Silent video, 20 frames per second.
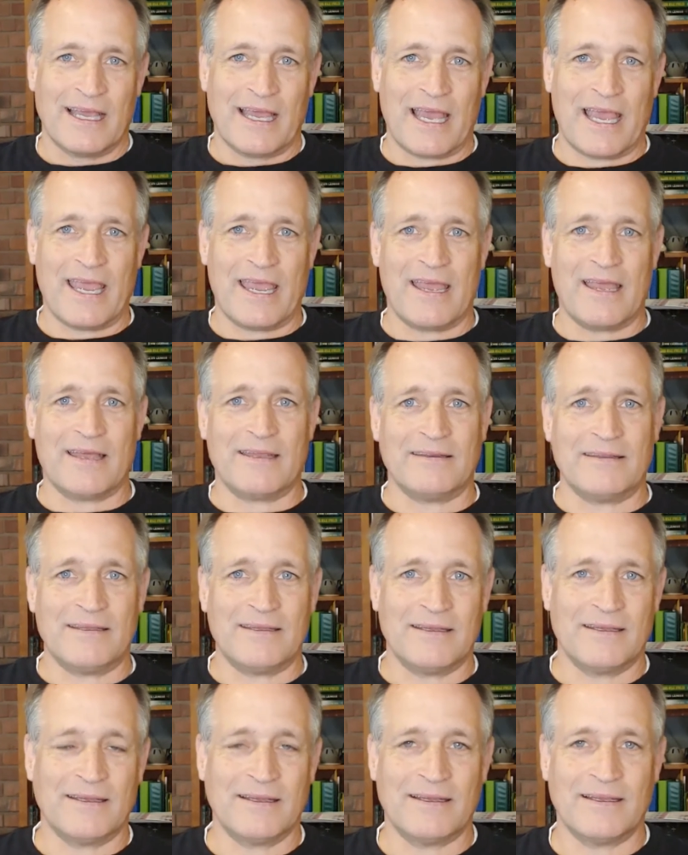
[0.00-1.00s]
And,
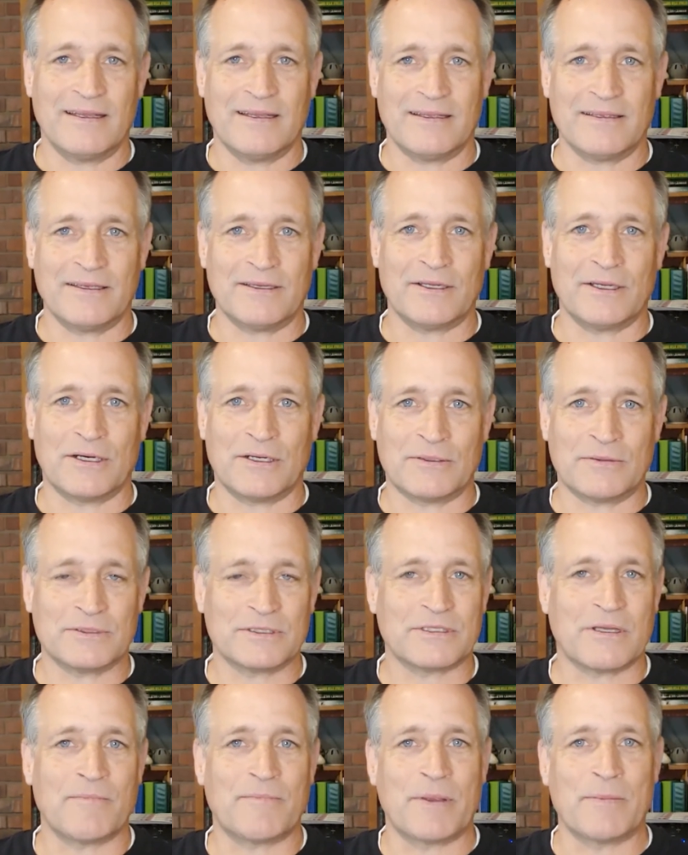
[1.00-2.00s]

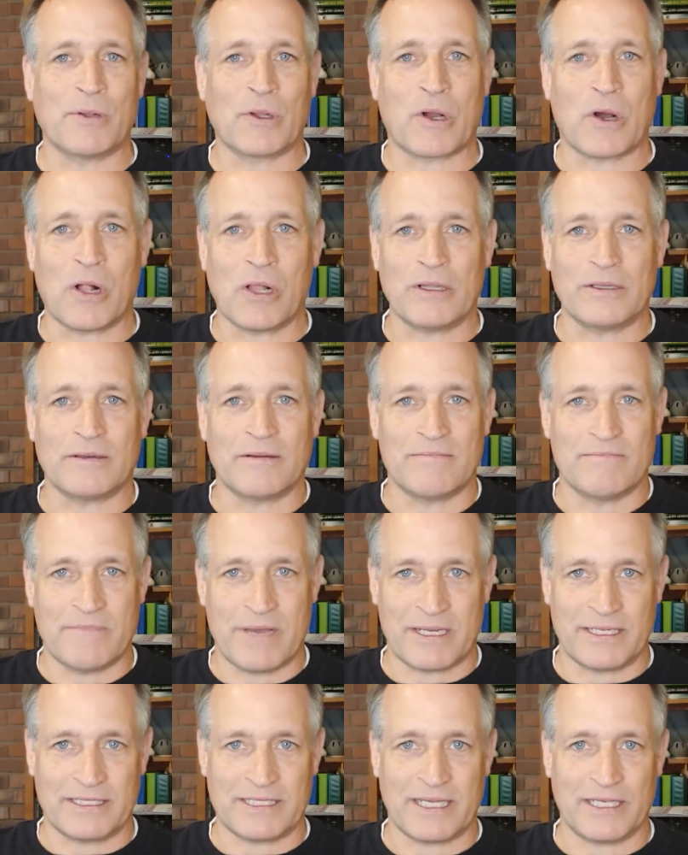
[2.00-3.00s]
some people call it
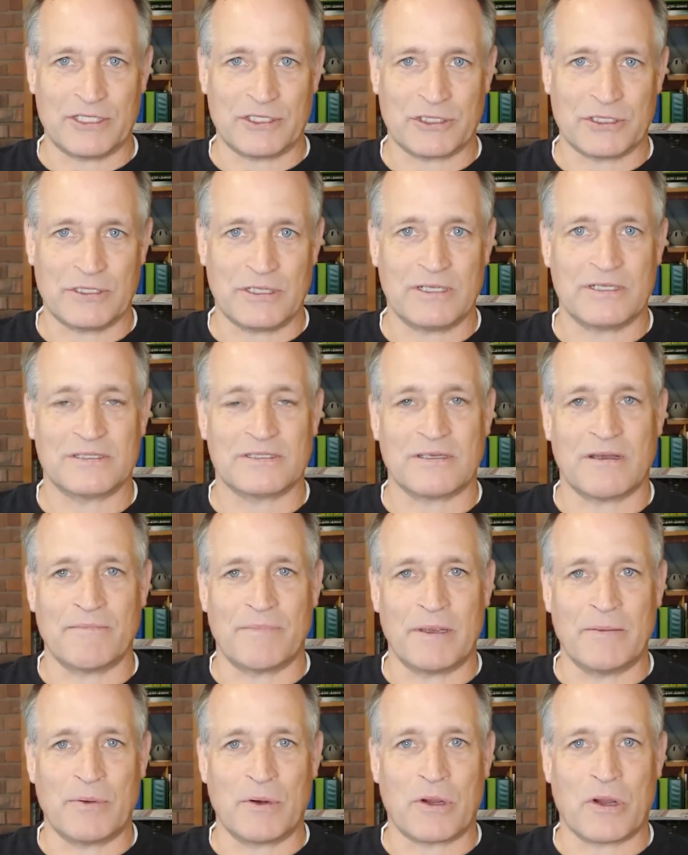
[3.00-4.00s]
meditation. Some
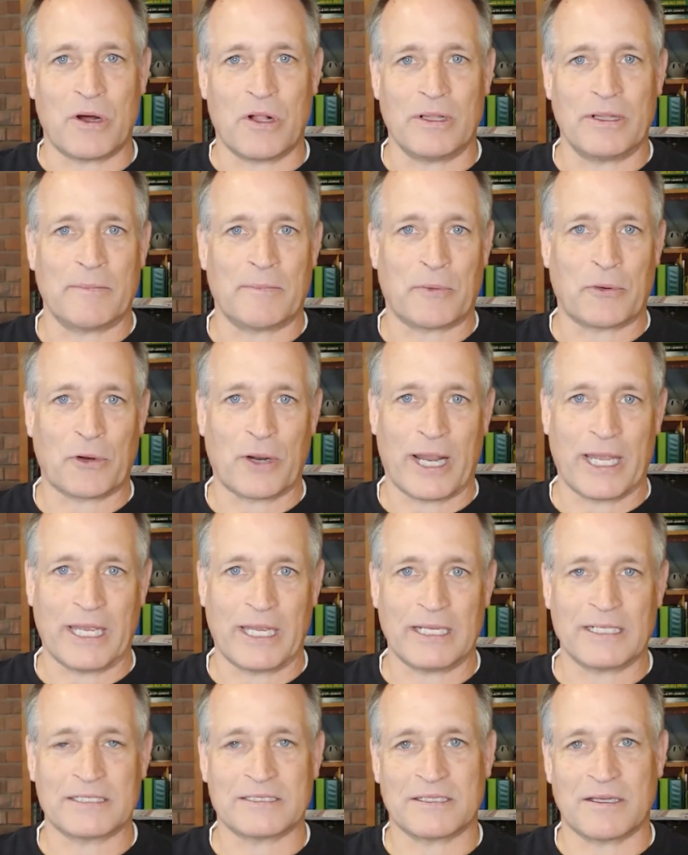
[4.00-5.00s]
people call it
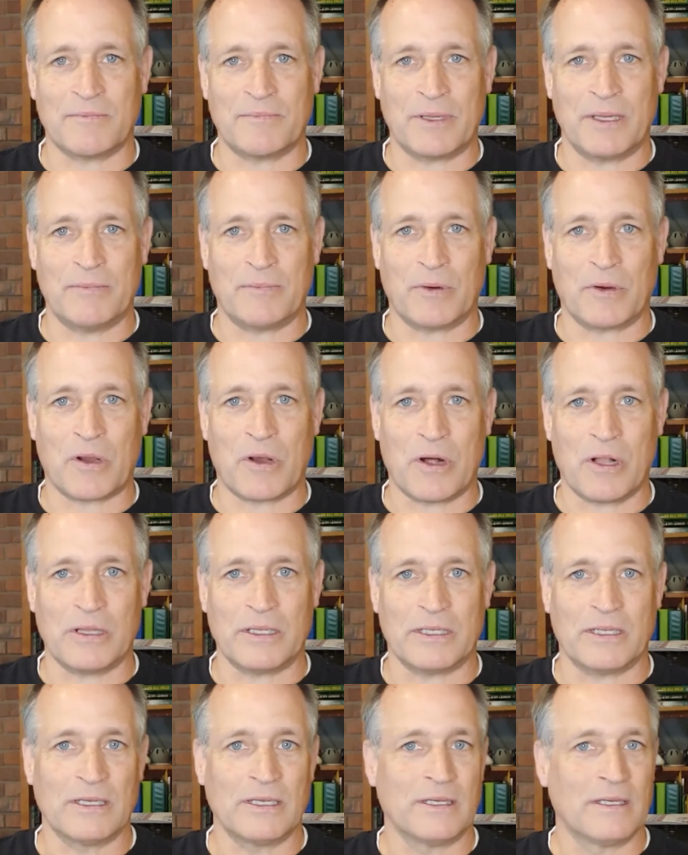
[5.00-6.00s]
praying. Some people call
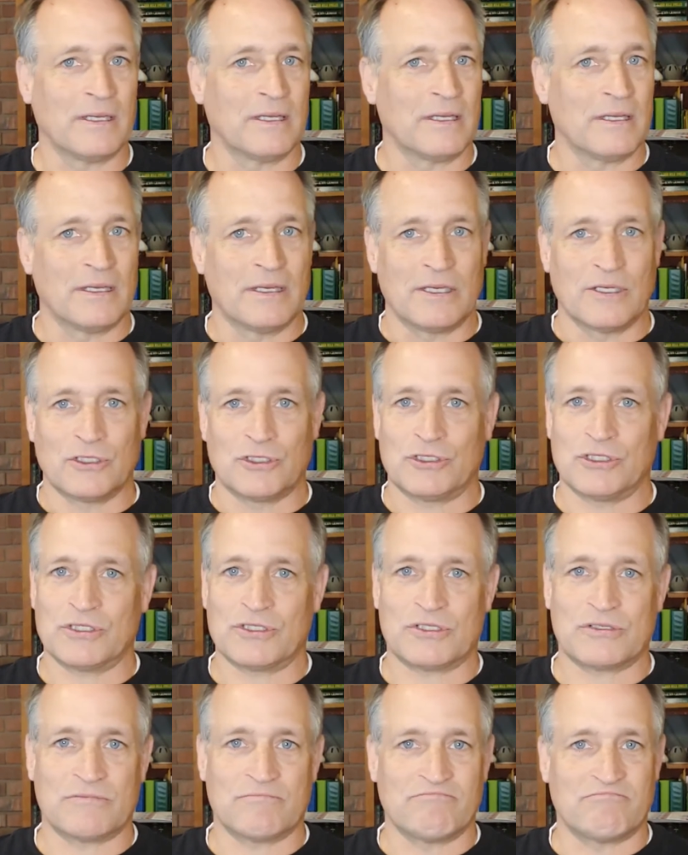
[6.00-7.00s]
it
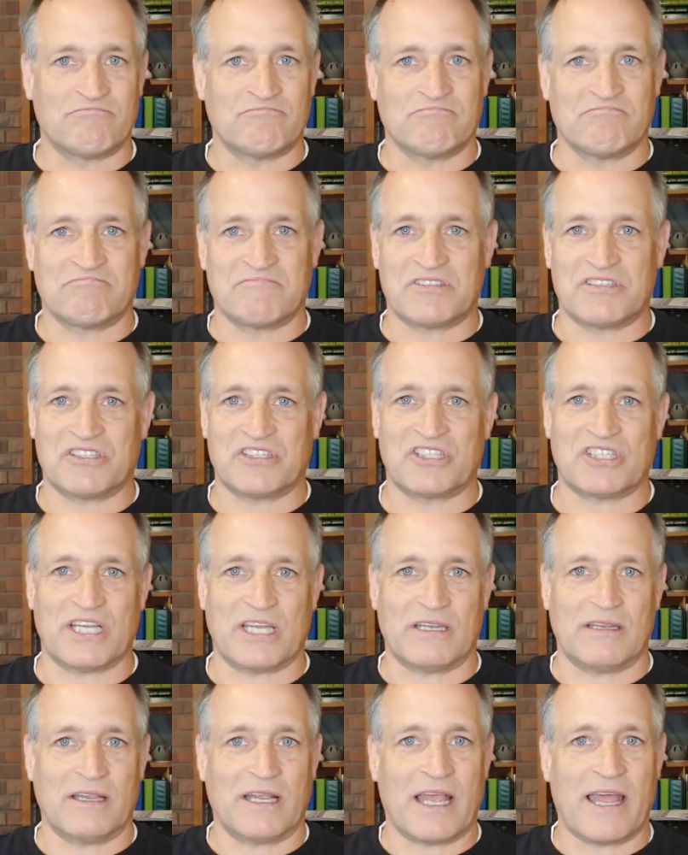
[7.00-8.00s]
just
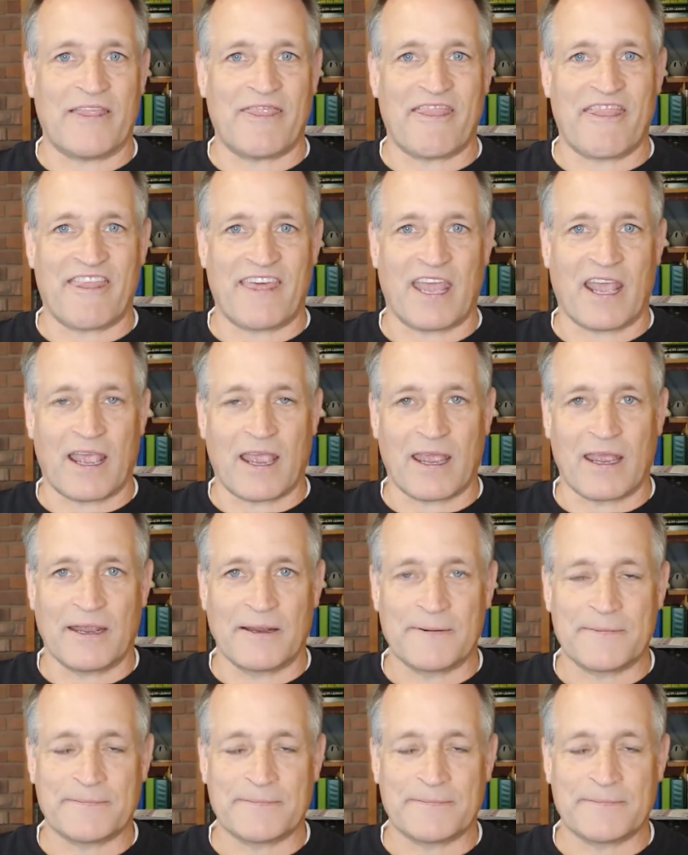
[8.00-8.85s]
sit and think.